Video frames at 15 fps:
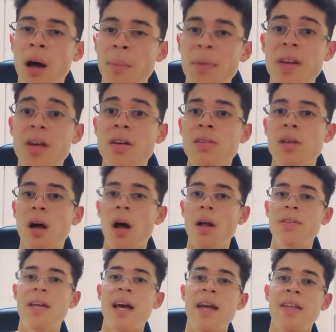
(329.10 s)
Because
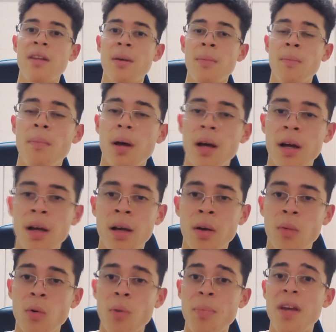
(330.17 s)
on Tandem,
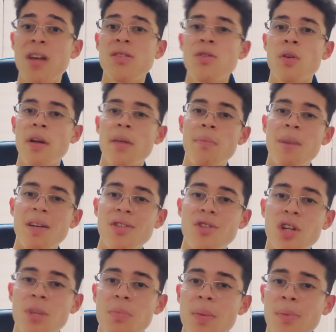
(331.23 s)
because you're
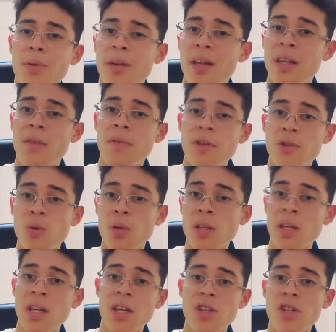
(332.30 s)
messaging people
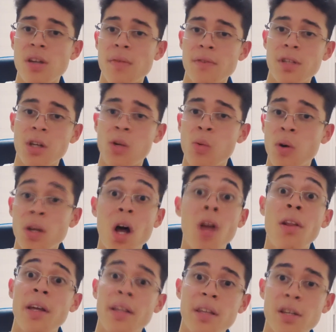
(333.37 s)
individually, each and every single one,
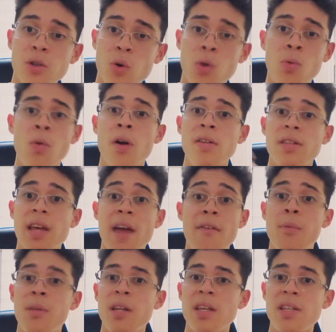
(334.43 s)
unlike Discord where it's
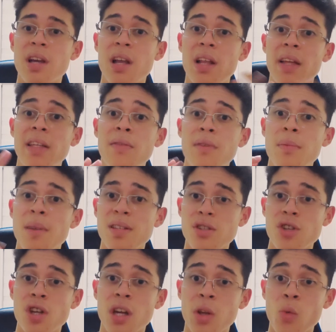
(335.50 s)
everybody is collectively
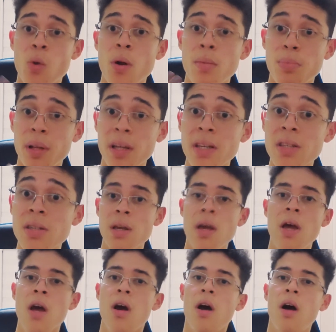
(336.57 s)
messaging in one place,
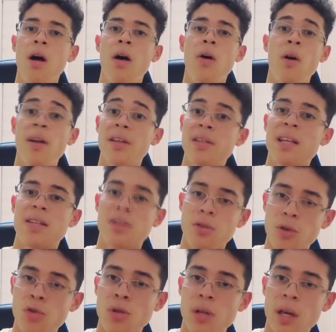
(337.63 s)
or at least that's
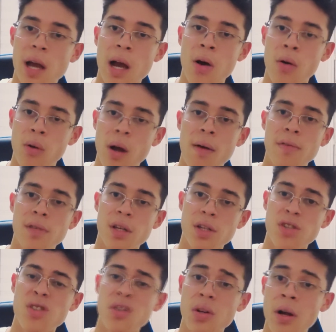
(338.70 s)
usually how
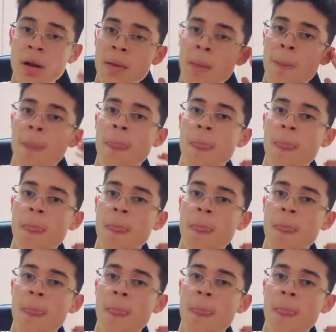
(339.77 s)
conversations start.